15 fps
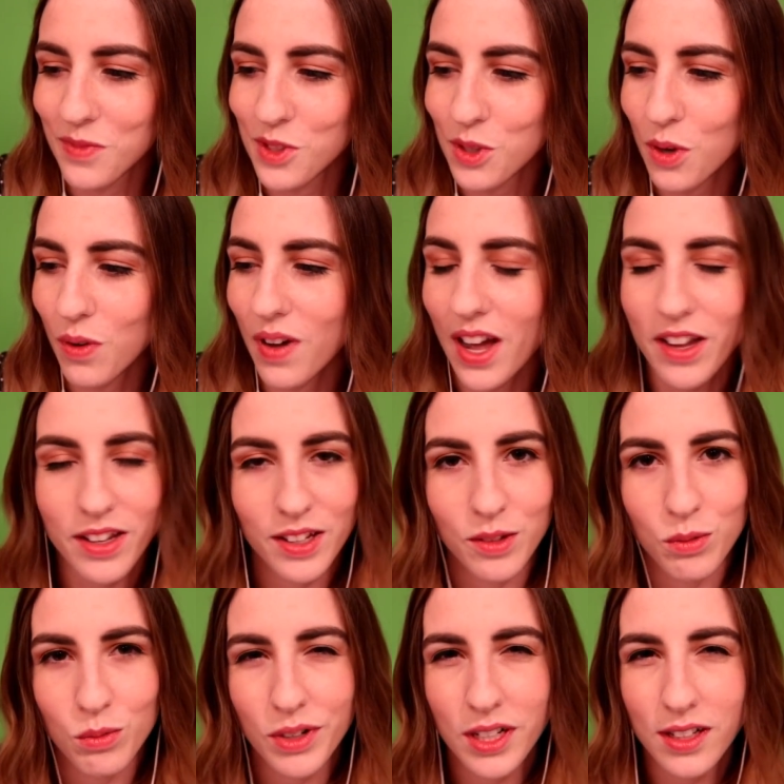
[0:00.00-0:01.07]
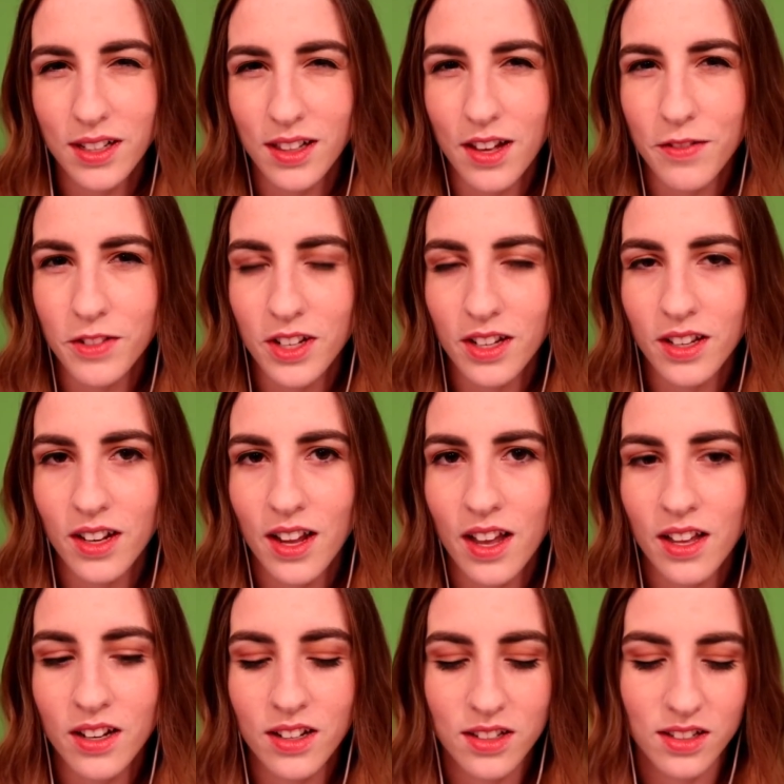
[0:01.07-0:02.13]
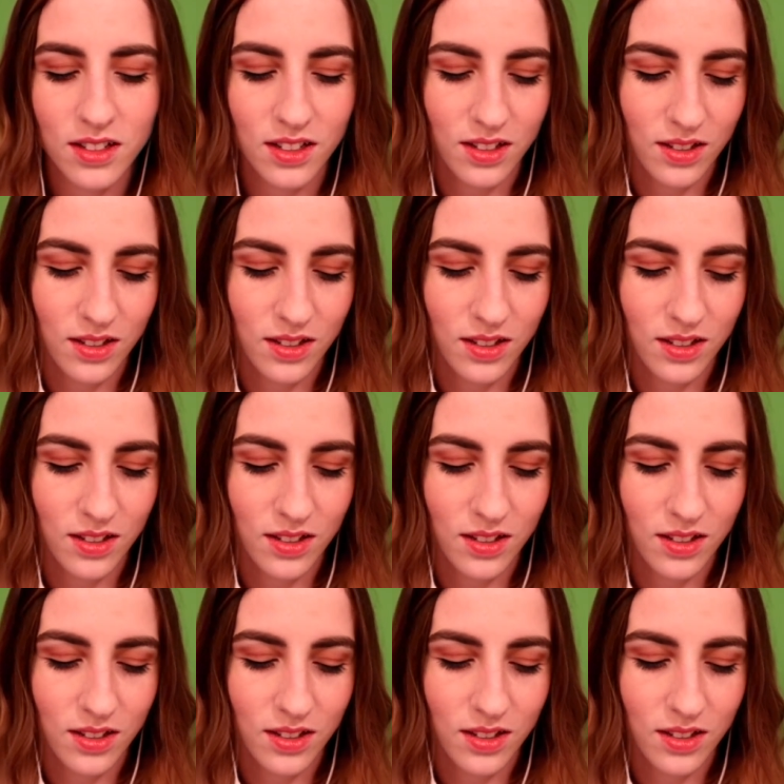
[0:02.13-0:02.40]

So I really loved it, and